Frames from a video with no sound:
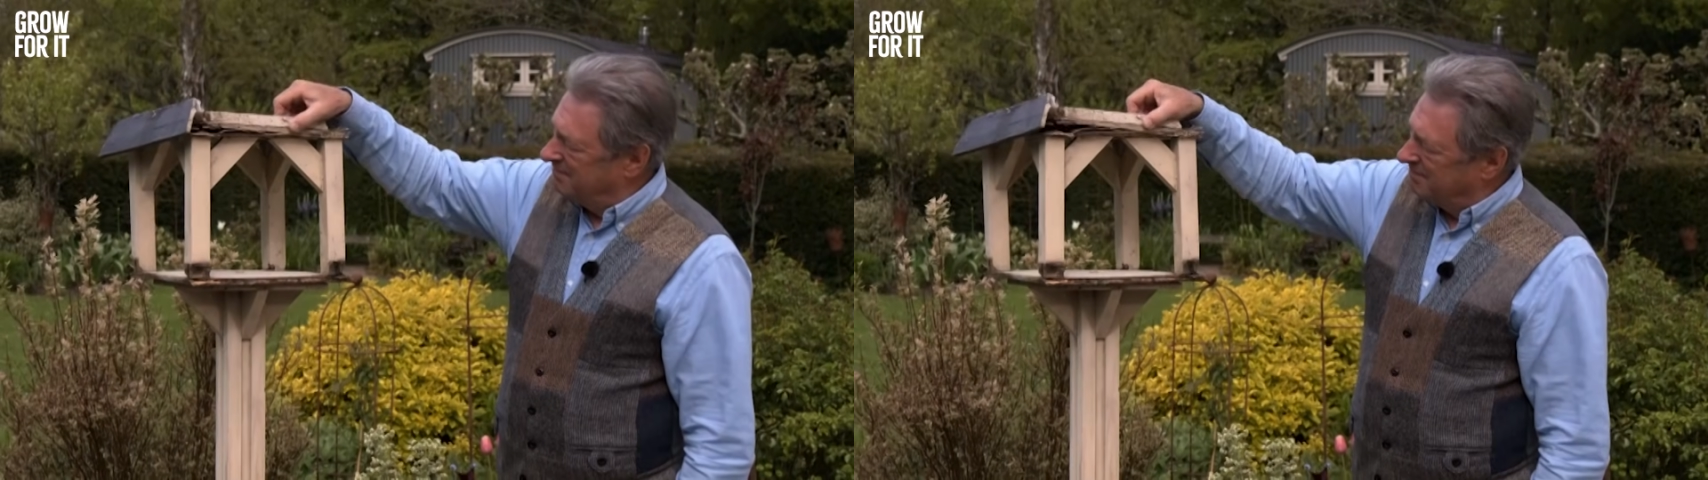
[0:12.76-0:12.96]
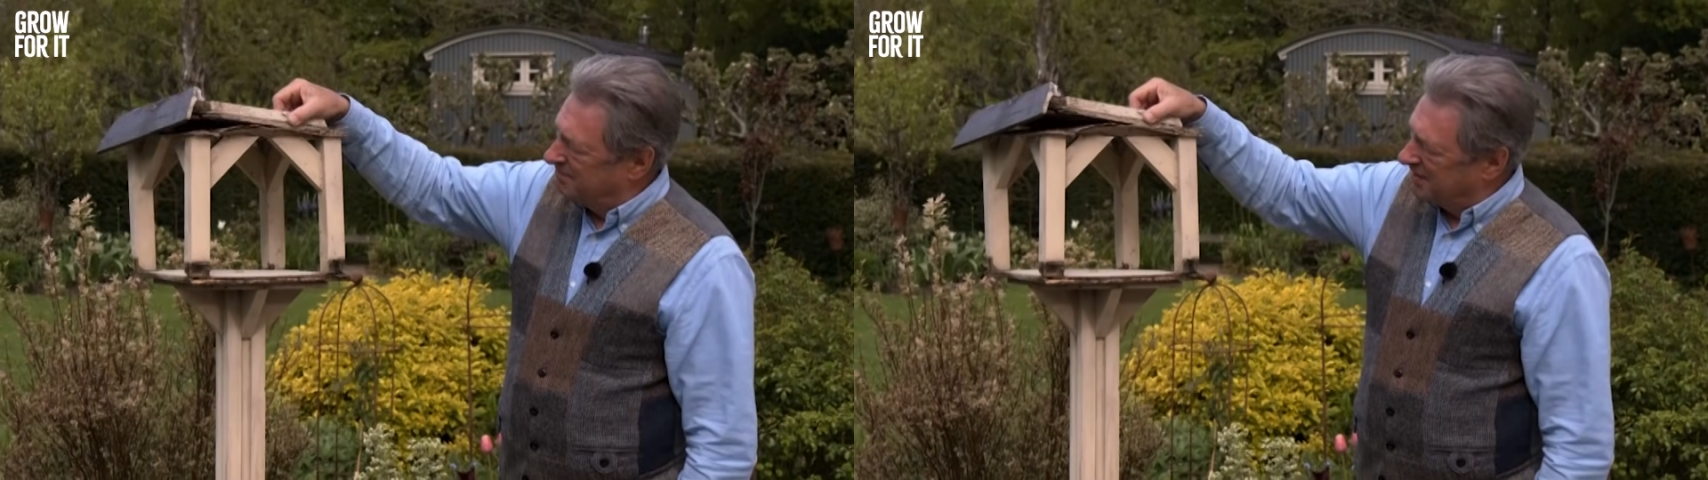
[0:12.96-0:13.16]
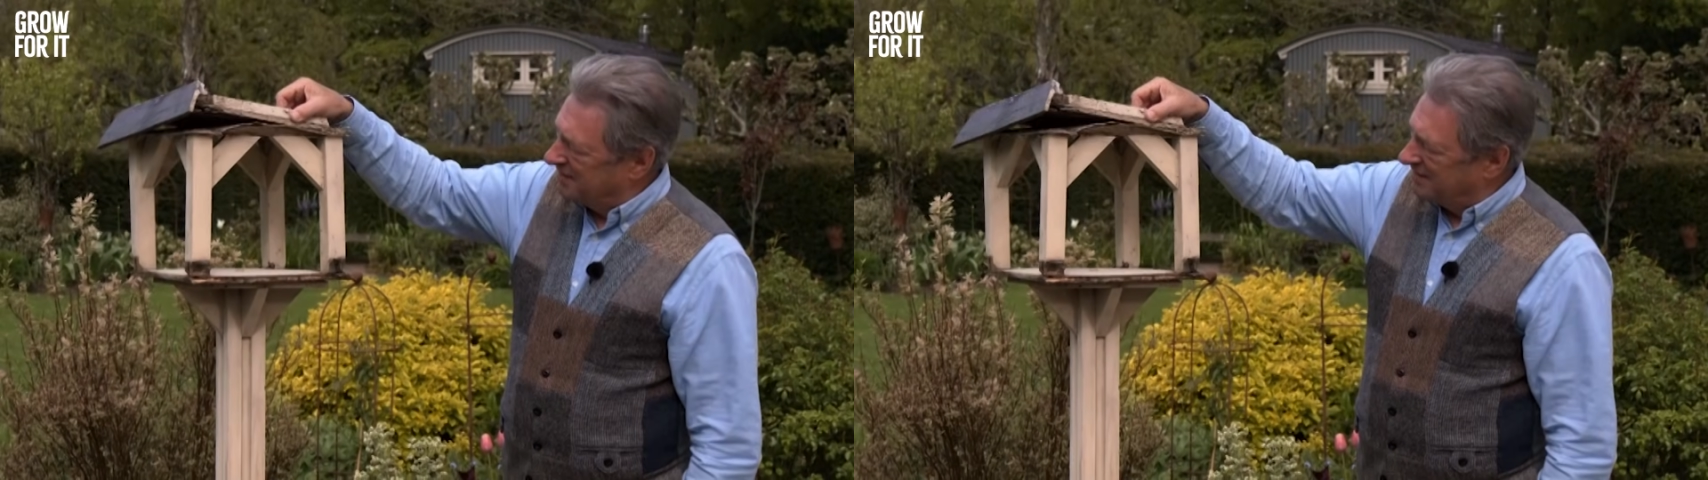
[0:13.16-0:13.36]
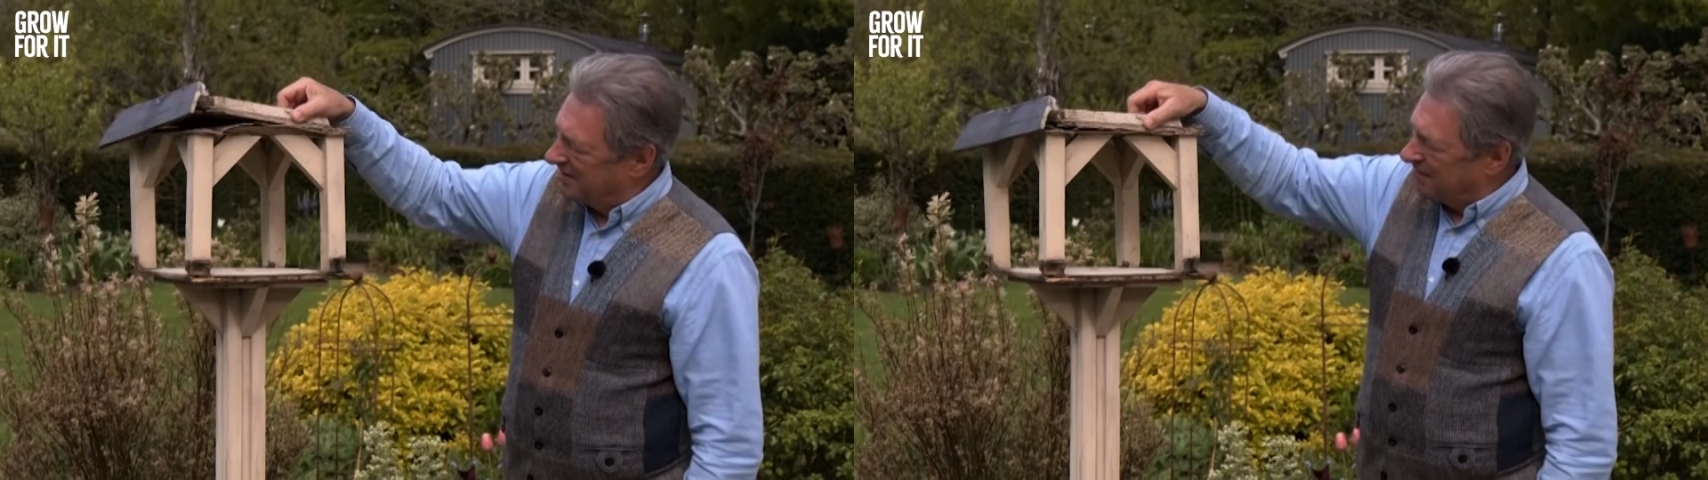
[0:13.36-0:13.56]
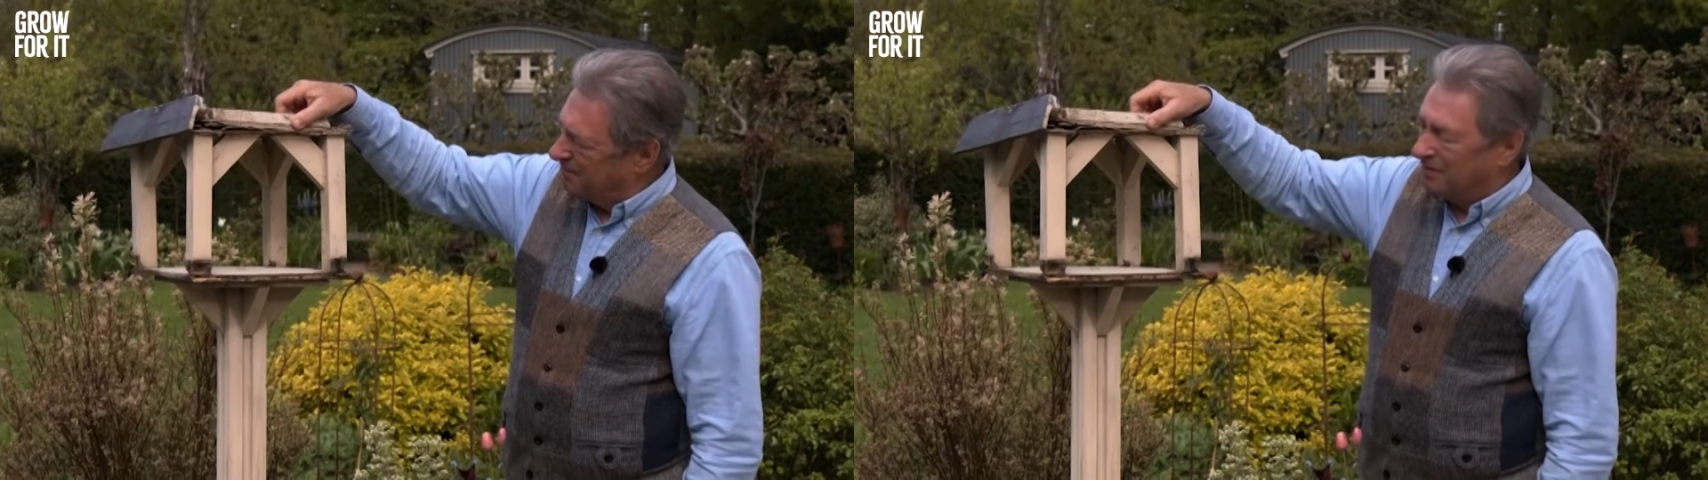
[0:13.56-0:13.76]
bird
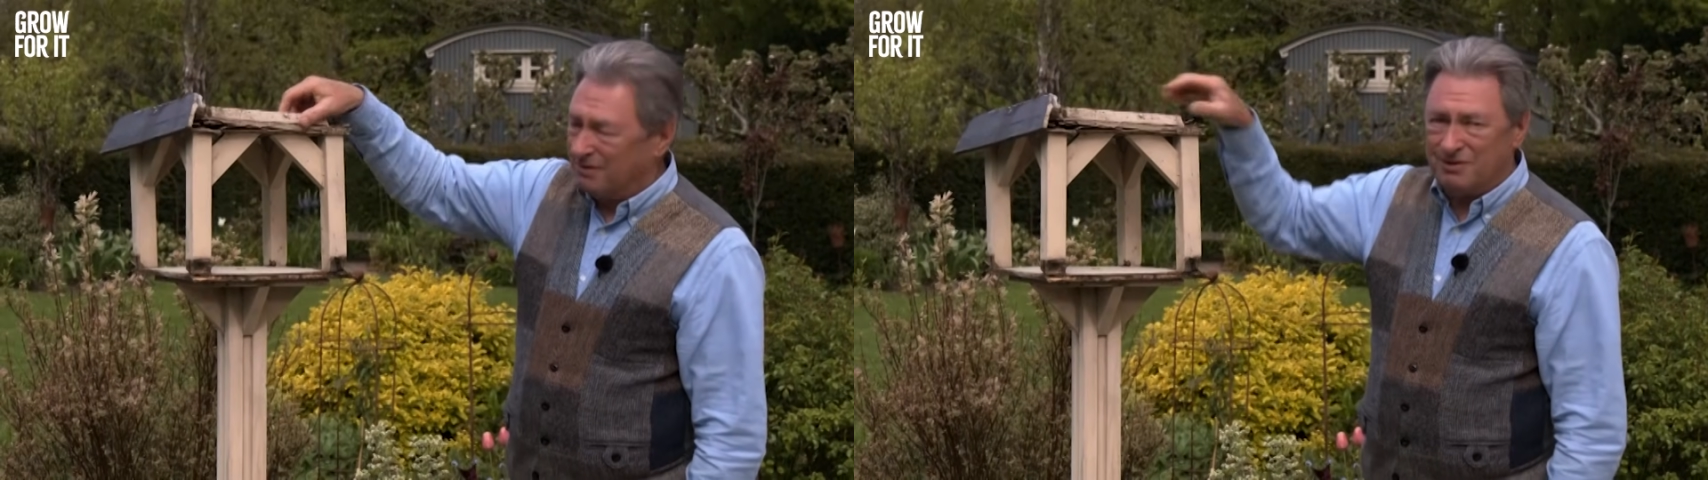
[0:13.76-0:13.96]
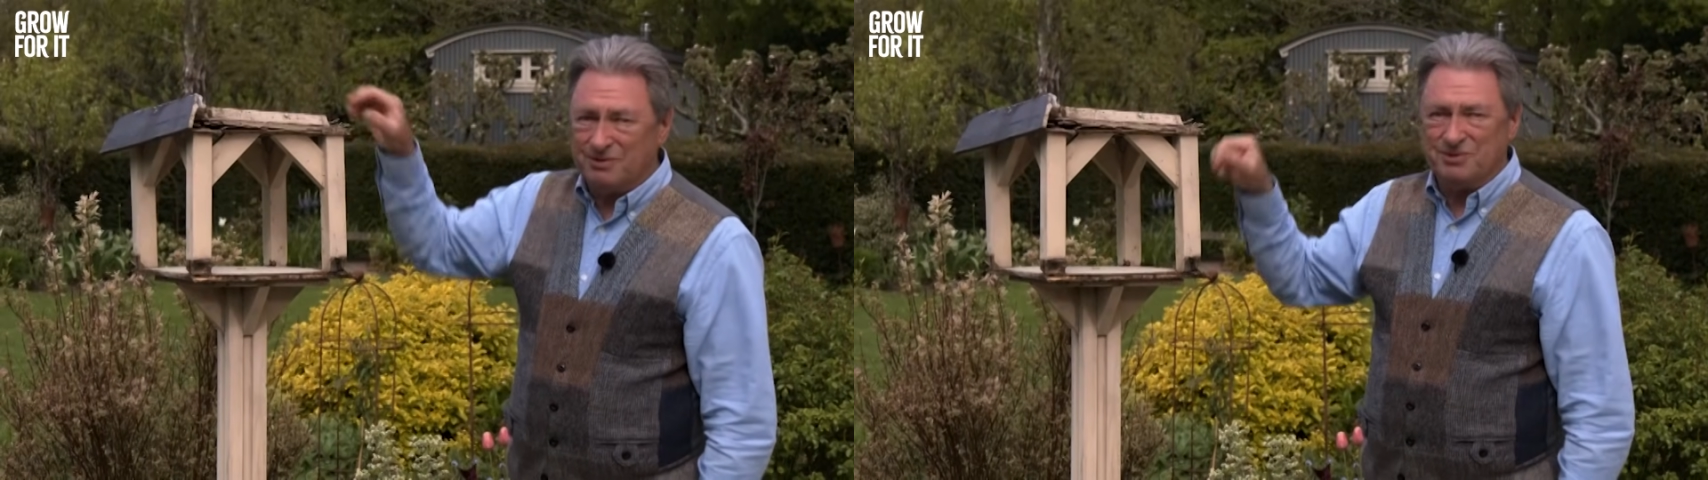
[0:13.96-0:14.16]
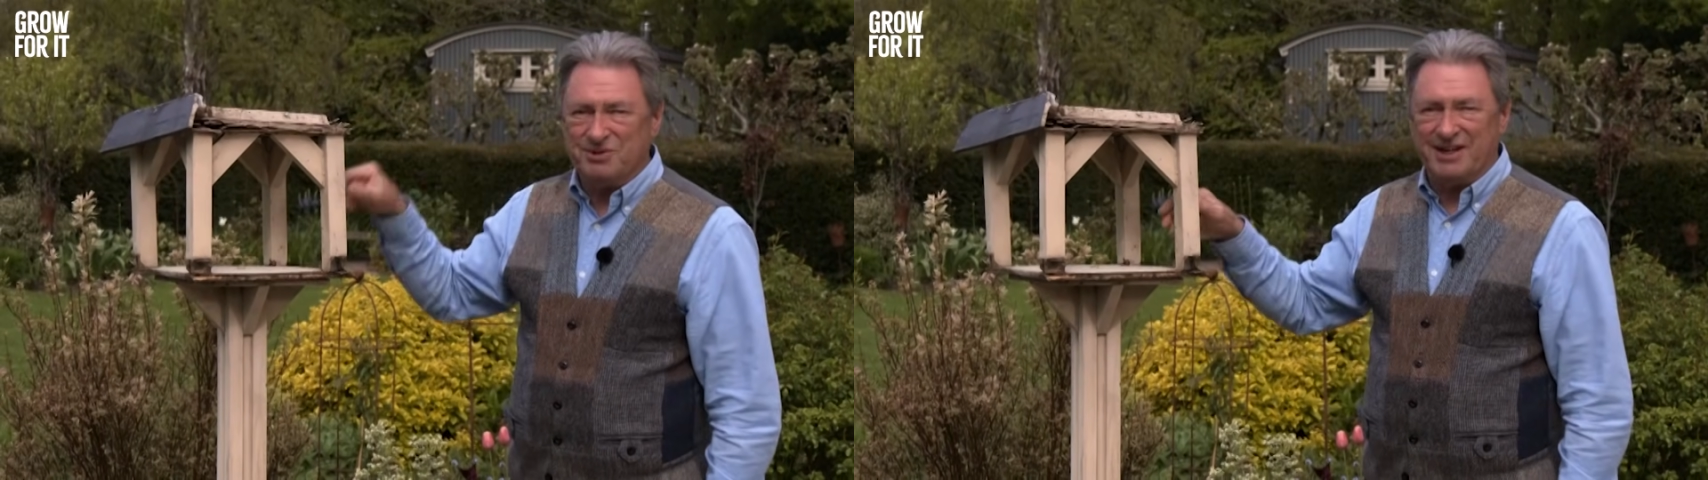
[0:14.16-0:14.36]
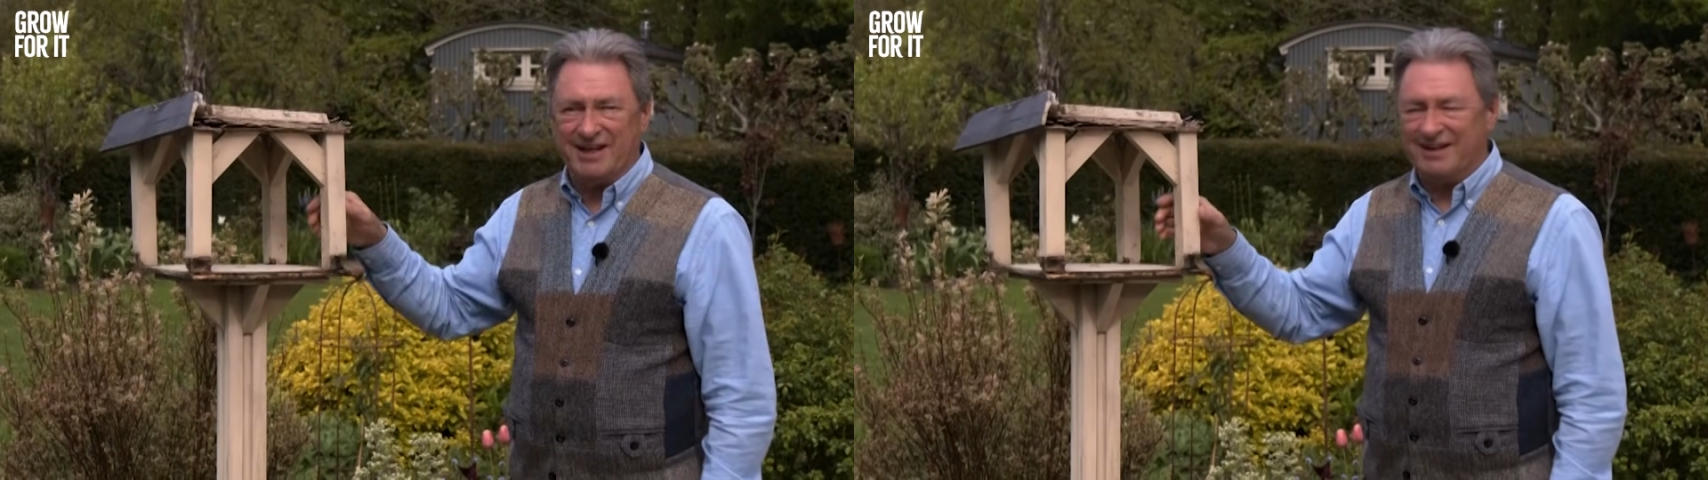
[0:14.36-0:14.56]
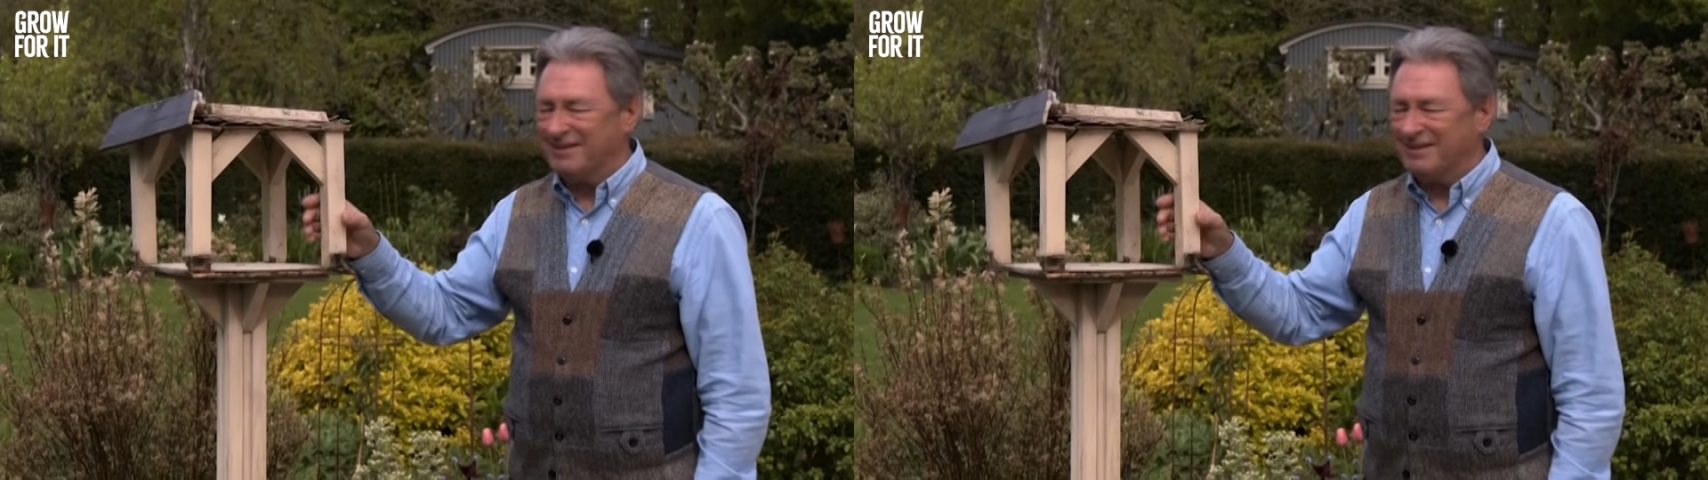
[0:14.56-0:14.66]
table. Oh dear,